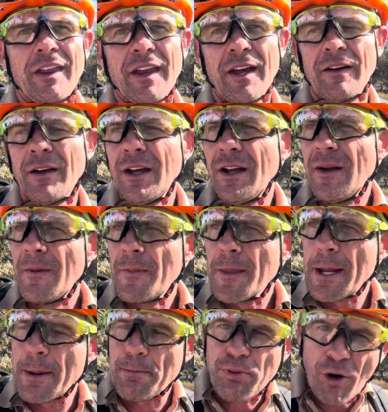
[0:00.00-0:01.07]
they're,
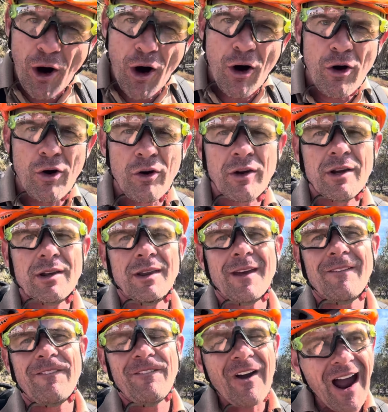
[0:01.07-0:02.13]
they're broke,
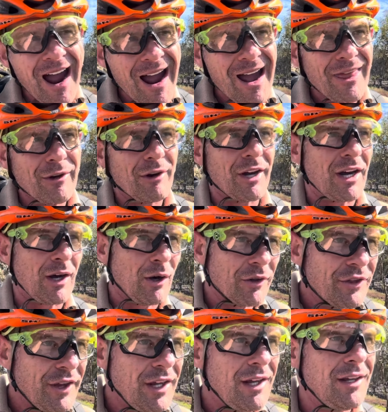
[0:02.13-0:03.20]
they're fat, they're
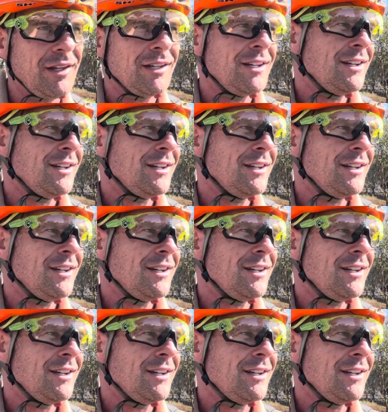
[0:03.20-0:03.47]
unhealthy,